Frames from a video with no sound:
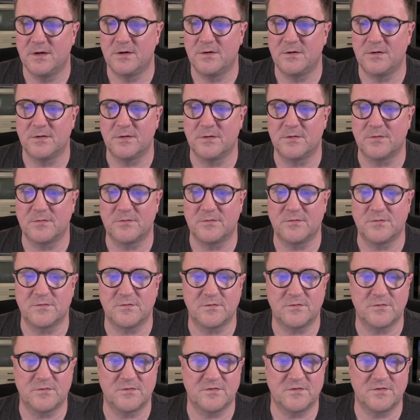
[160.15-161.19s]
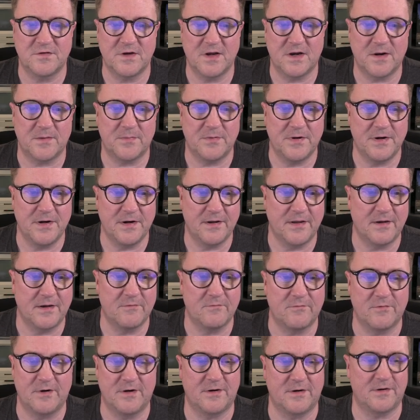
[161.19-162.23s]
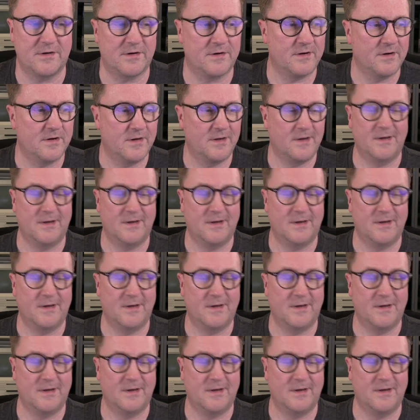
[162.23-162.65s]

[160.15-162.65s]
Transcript: to set up here, then we're